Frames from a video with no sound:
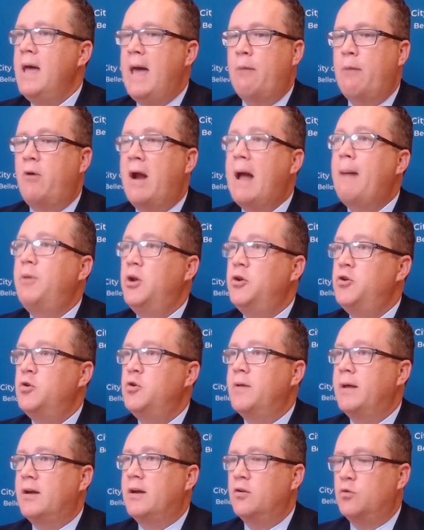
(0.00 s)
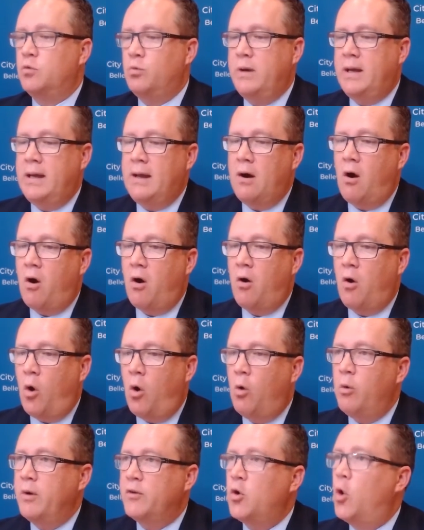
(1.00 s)
And we're happy to do that because we are
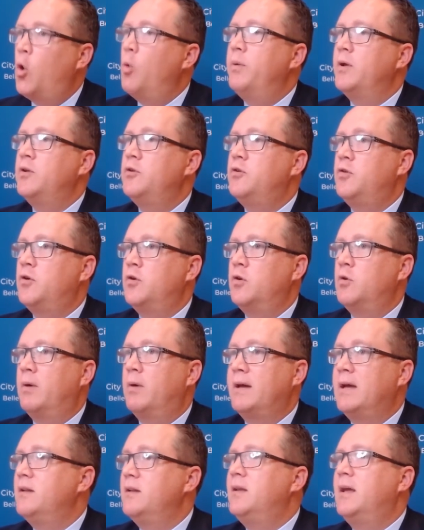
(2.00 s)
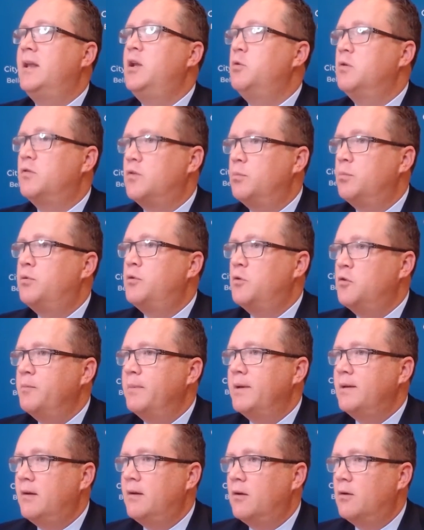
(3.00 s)
always open to a continuous
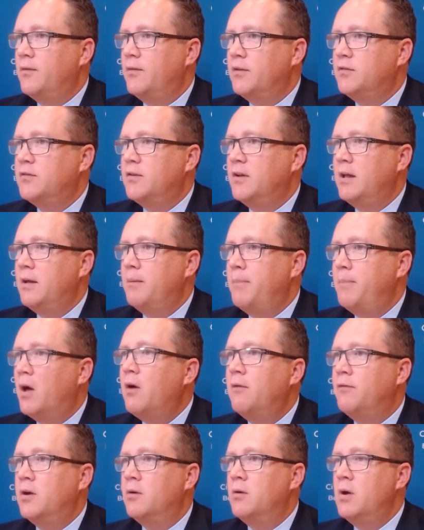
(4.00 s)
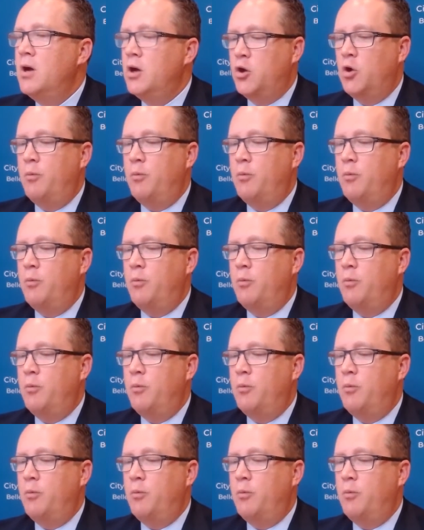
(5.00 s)
improvement here in the city of Bellevue,